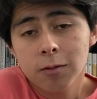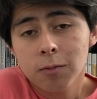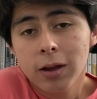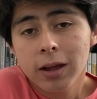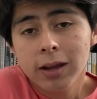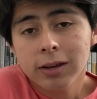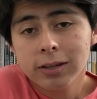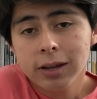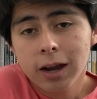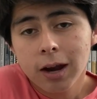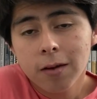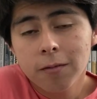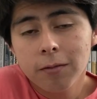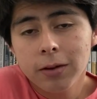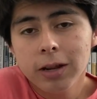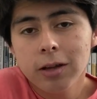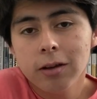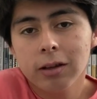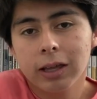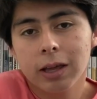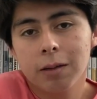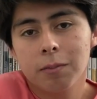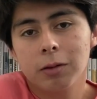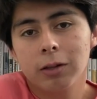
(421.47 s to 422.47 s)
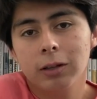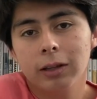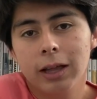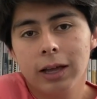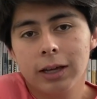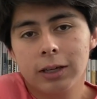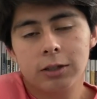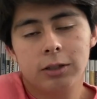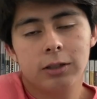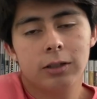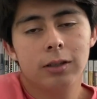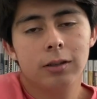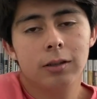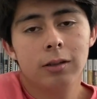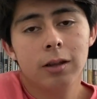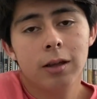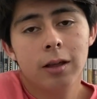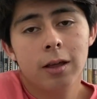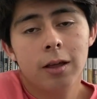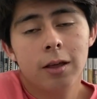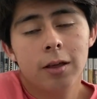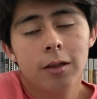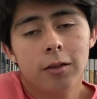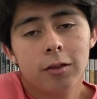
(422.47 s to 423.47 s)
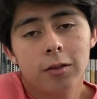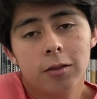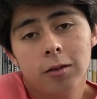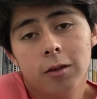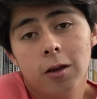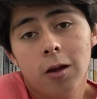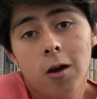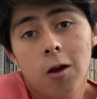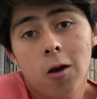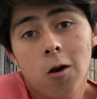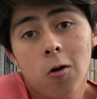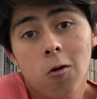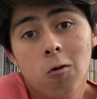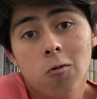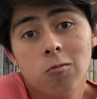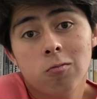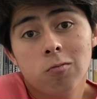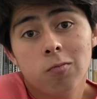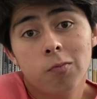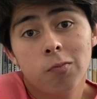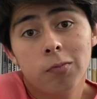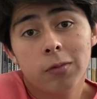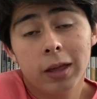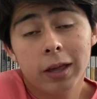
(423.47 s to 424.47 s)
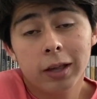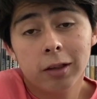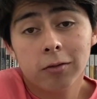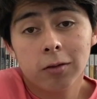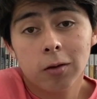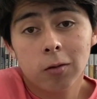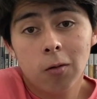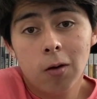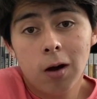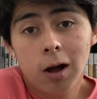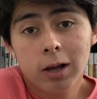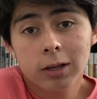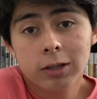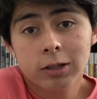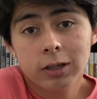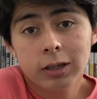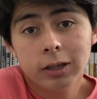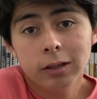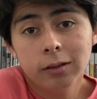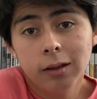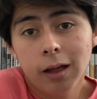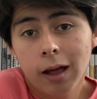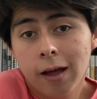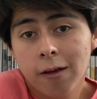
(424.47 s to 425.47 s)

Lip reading: my entire video game collection. So, thanks for watching.